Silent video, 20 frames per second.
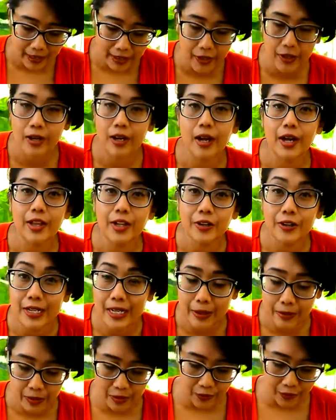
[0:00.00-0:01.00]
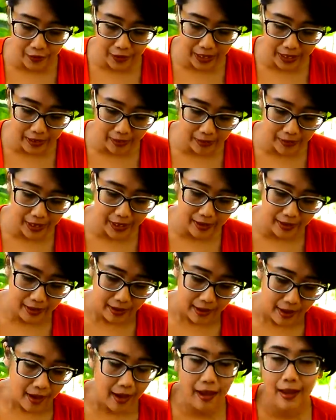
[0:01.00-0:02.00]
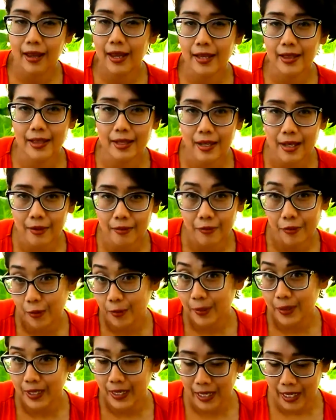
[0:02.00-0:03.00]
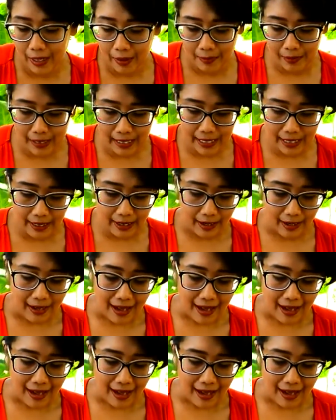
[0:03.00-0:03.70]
There are other names for it, but I like the name for pea eggplant.